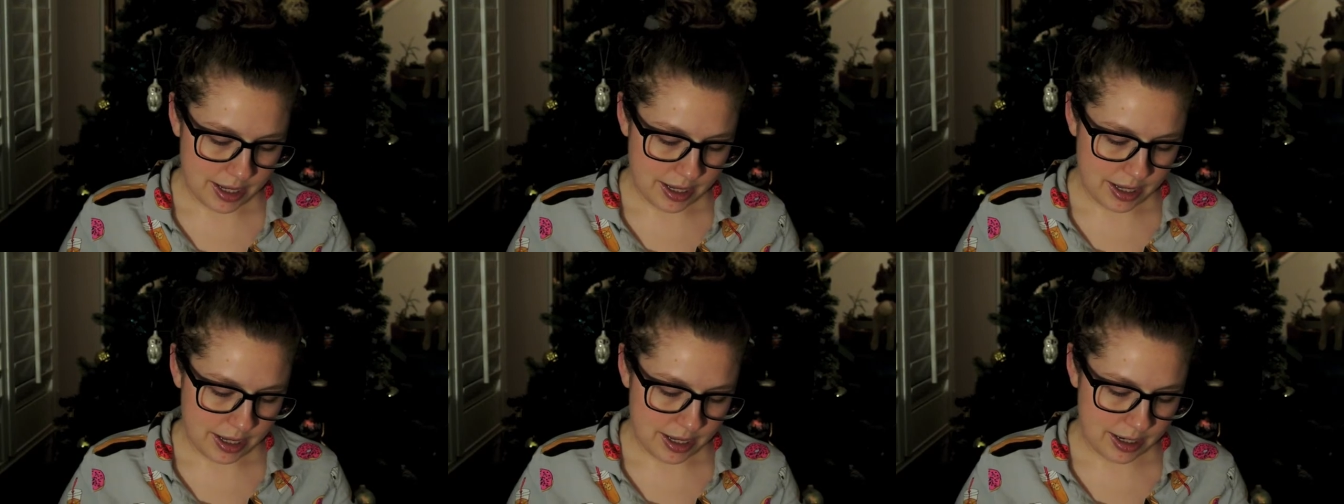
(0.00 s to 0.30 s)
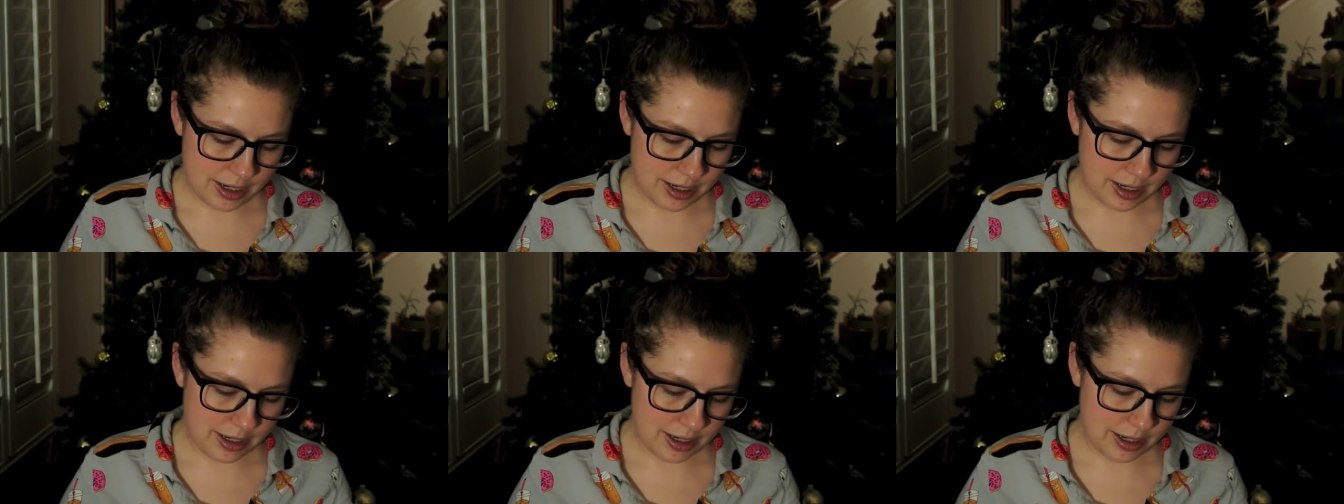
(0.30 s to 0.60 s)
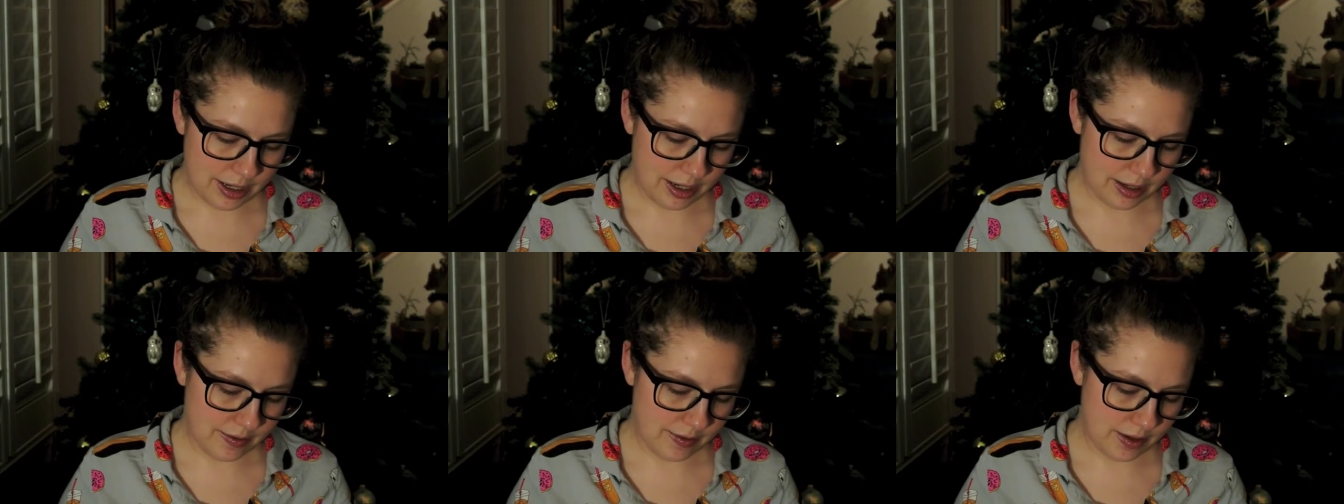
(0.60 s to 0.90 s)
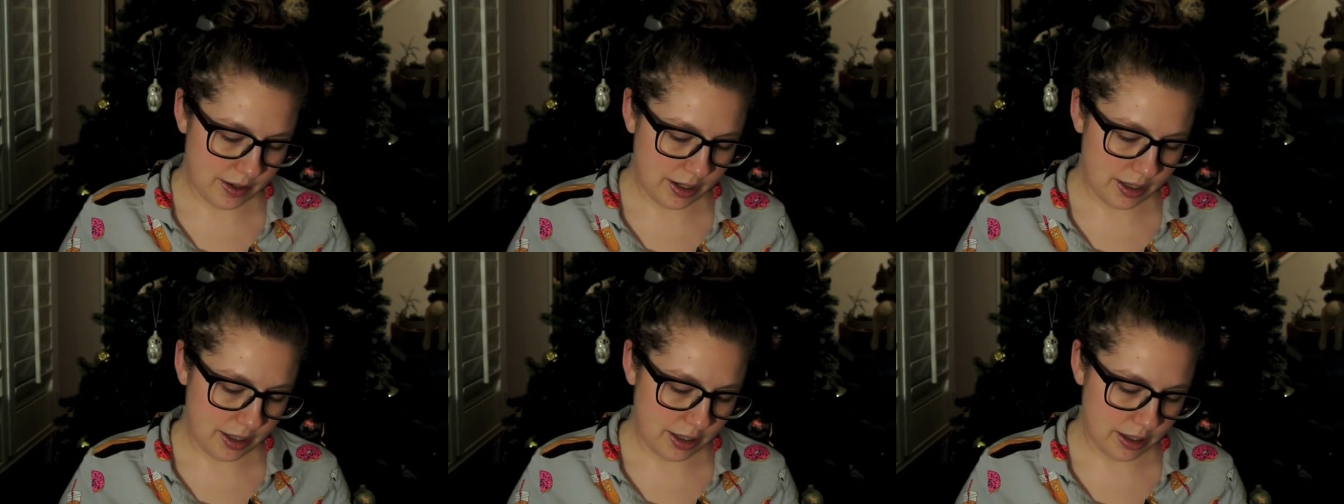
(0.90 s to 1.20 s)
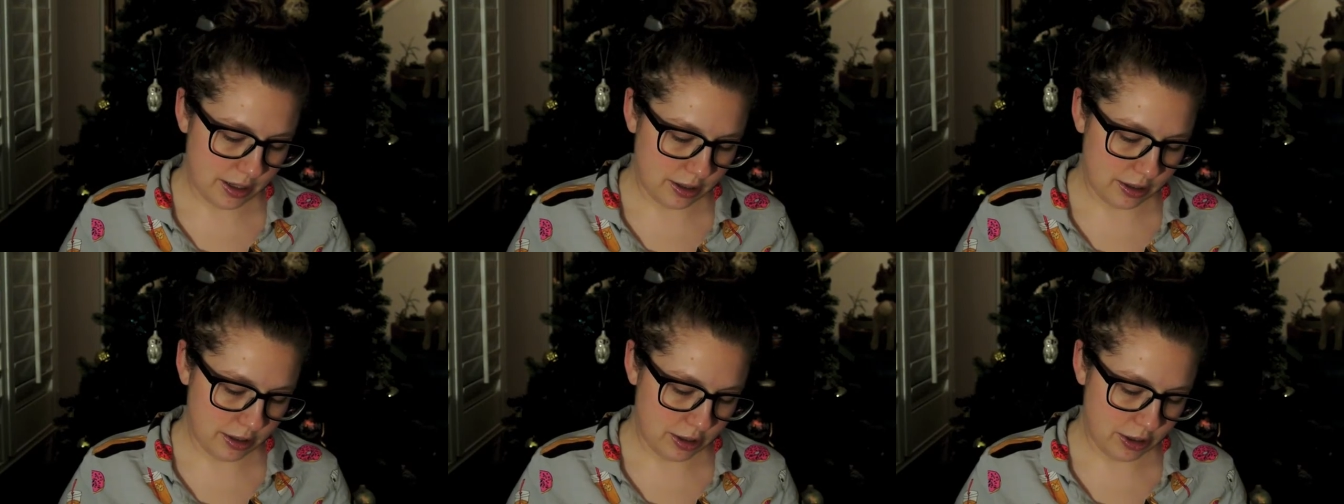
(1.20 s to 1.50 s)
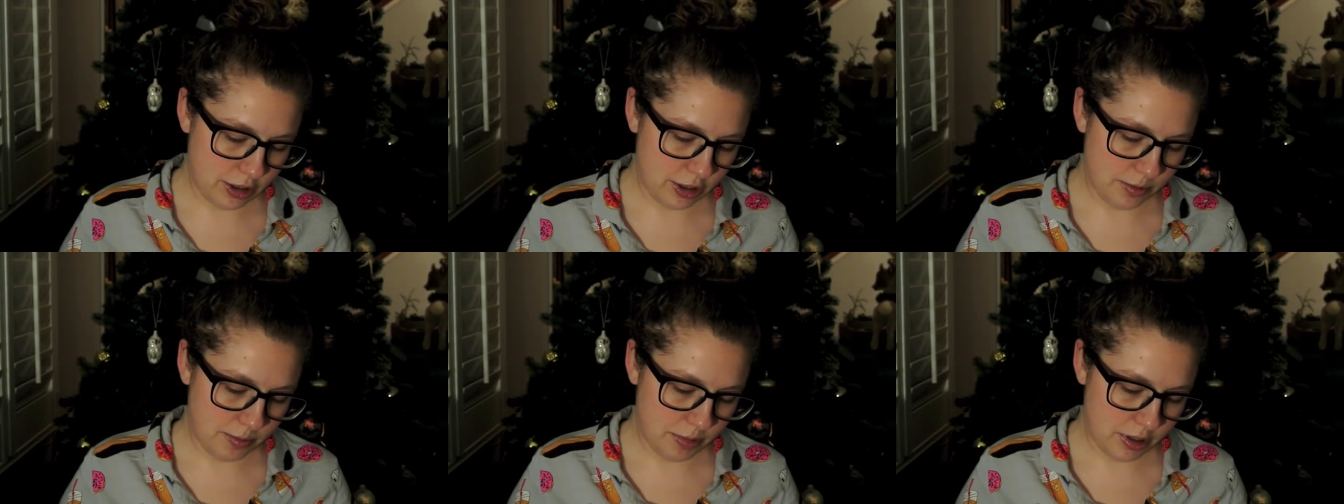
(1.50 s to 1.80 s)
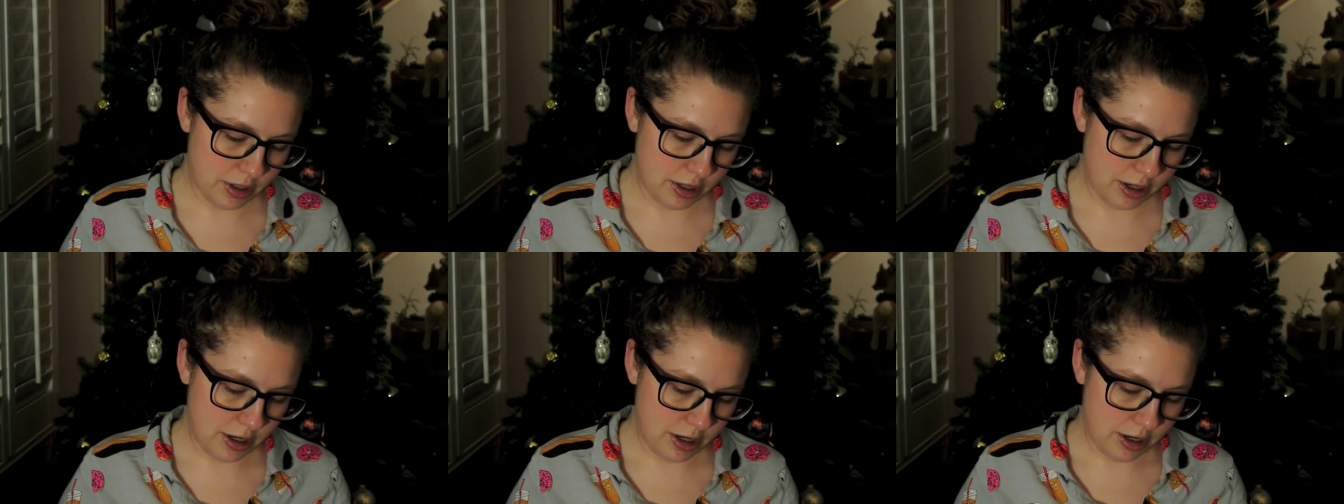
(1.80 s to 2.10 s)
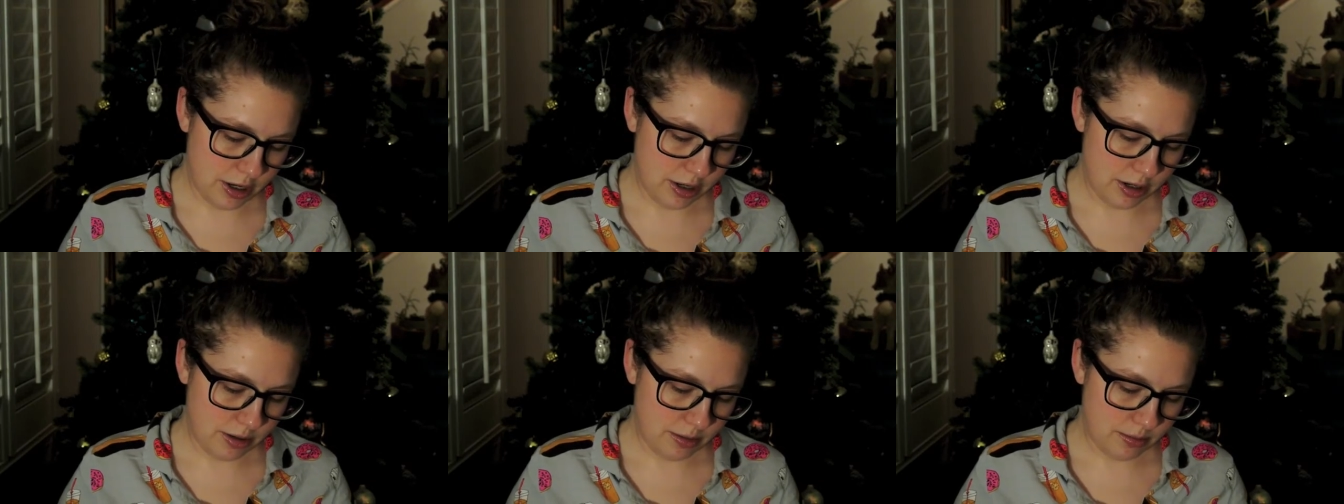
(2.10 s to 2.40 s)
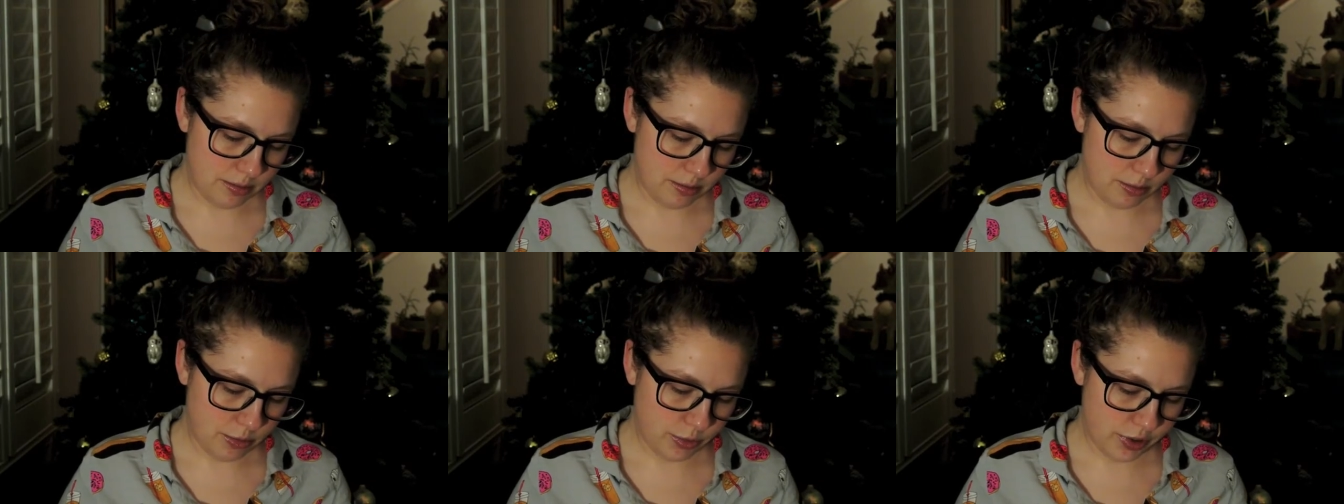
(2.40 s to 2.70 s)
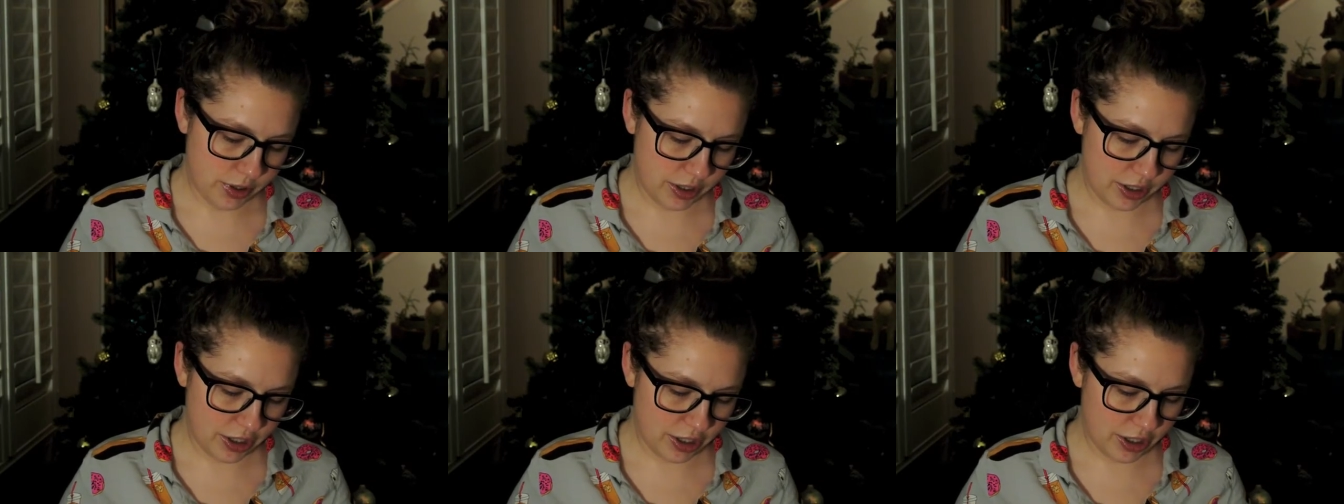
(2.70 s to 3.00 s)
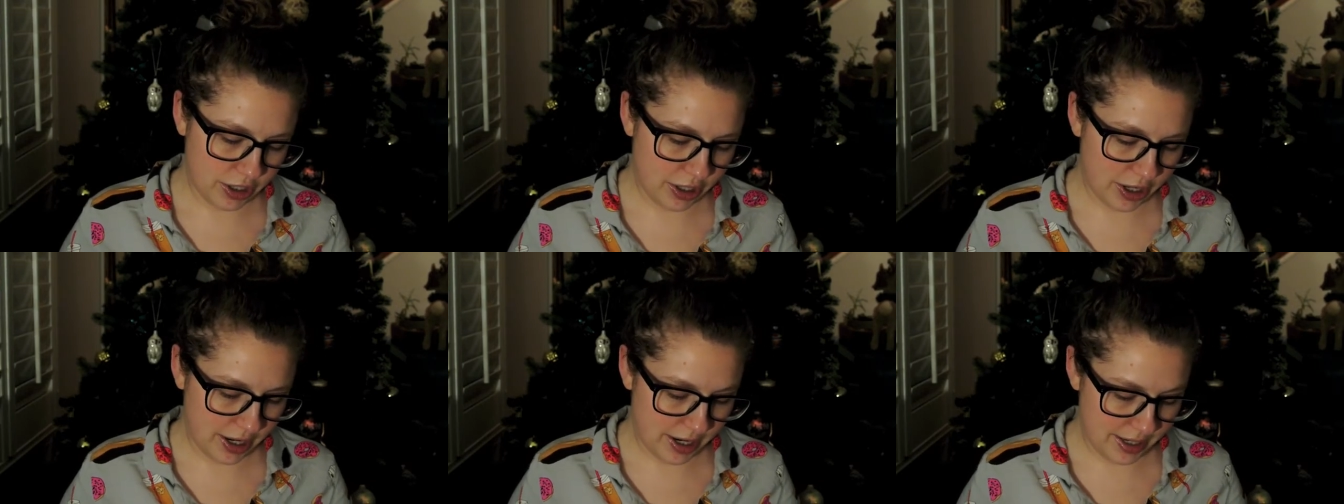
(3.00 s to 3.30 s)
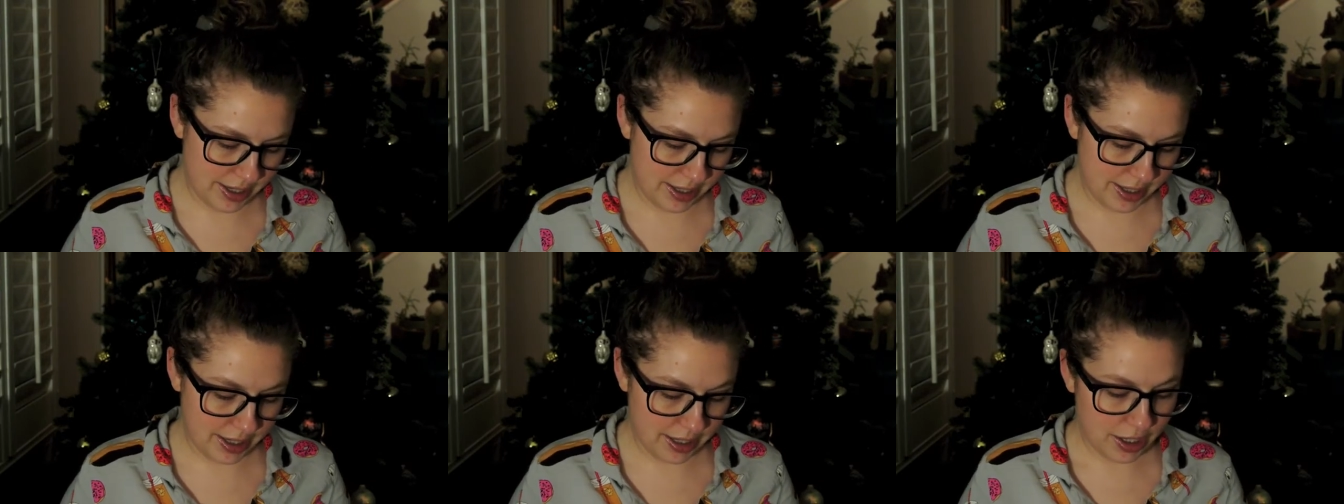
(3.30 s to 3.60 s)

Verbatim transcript: and didn't have anything super moisturizing